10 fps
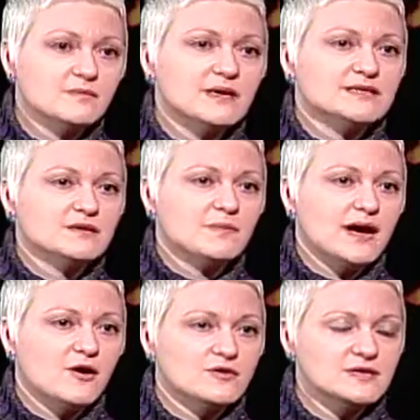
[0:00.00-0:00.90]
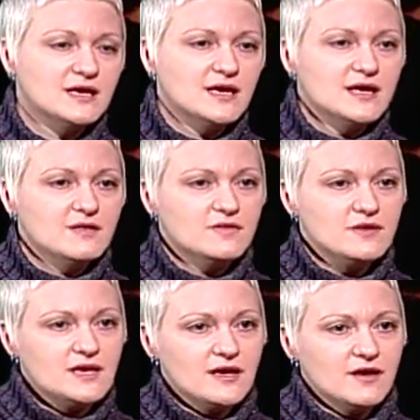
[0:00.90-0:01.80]
but is about
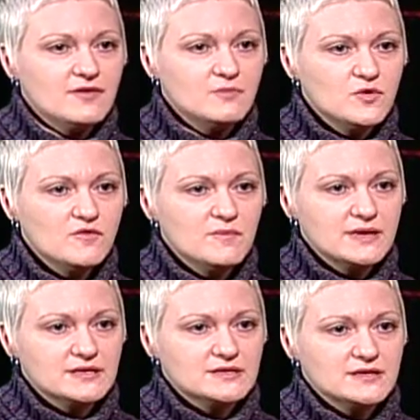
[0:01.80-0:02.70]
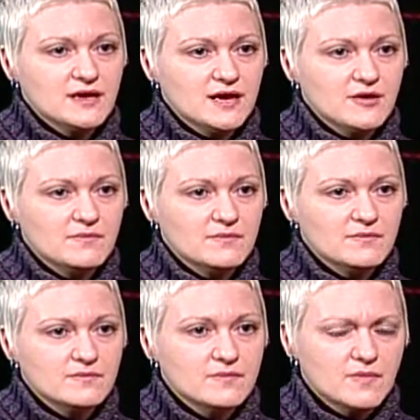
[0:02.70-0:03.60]
the movement,
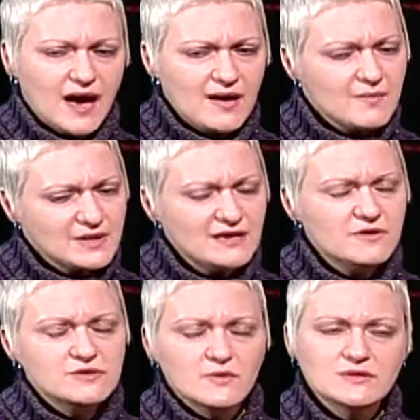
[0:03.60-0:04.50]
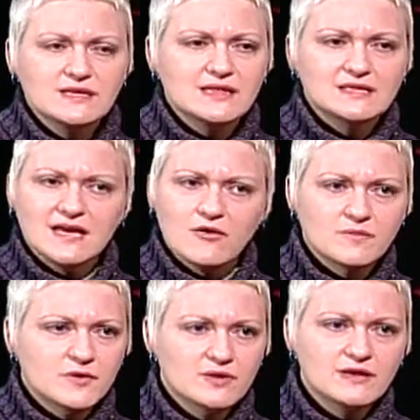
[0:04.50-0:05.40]
I believe it was mostly in the South,
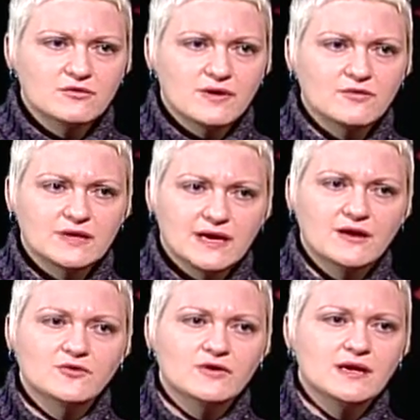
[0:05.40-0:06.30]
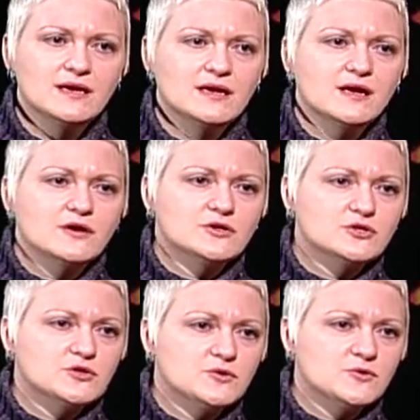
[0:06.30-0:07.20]
but really throughout the country, mm-hmm.
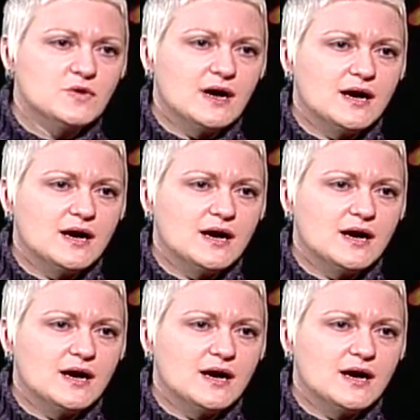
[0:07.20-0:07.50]
to